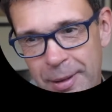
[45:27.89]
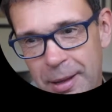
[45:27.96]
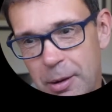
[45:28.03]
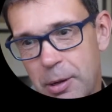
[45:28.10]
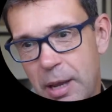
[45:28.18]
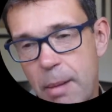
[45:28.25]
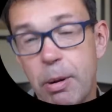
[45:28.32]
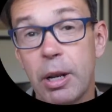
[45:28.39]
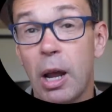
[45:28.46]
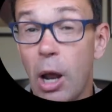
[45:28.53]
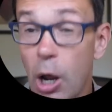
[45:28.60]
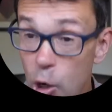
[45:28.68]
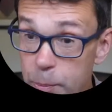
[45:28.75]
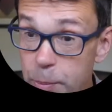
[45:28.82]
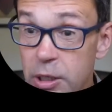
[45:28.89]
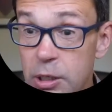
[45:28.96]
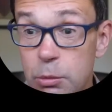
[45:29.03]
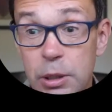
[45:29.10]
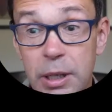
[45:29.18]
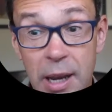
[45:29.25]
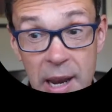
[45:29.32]
Okay, but I hope you
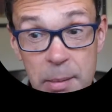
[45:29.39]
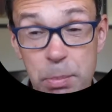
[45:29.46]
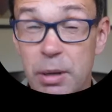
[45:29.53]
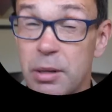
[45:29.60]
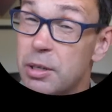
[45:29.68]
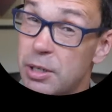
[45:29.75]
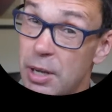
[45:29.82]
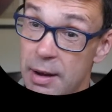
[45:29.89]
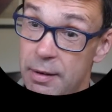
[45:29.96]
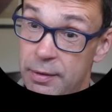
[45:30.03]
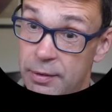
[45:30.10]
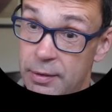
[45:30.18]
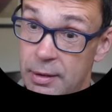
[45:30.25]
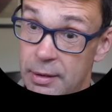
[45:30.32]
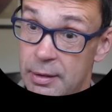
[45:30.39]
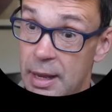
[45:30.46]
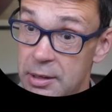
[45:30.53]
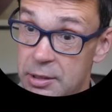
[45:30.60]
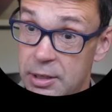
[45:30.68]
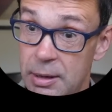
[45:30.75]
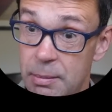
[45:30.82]
will keep safe.
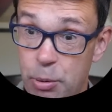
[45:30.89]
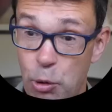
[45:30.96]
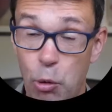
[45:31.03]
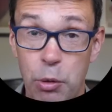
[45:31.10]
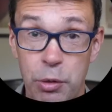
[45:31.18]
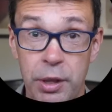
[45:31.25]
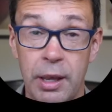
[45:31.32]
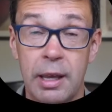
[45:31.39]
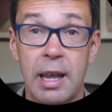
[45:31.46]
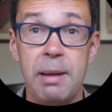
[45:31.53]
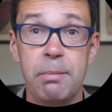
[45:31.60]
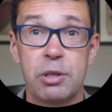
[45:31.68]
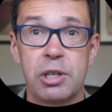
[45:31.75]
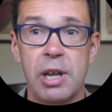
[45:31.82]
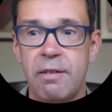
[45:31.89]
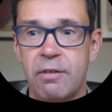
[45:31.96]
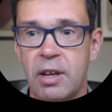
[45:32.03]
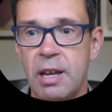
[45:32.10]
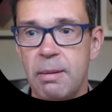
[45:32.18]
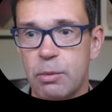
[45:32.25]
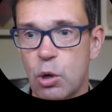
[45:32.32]
That's the important thing. Keep safe,
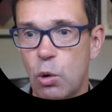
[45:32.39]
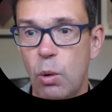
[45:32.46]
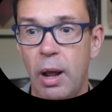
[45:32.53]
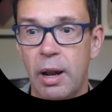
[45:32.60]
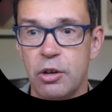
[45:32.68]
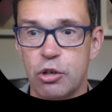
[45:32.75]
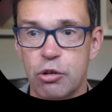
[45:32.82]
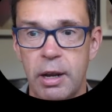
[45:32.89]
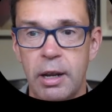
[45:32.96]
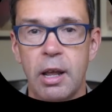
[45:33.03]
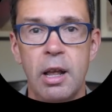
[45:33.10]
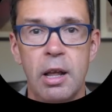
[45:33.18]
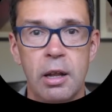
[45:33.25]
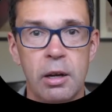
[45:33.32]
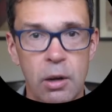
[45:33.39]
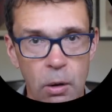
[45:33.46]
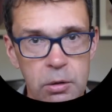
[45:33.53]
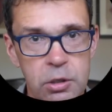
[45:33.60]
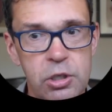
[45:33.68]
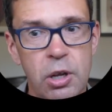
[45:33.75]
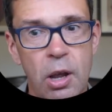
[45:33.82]
keep cool, and drink
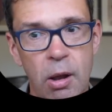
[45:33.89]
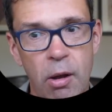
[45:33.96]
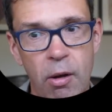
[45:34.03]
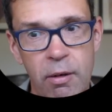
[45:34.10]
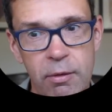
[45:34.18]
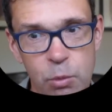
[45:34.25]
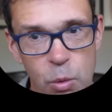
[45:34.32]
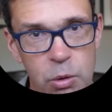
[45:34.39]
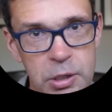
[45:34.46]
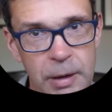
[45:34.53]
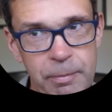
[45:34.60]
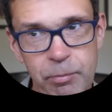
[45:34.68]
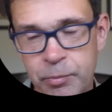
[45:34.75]
lots of water.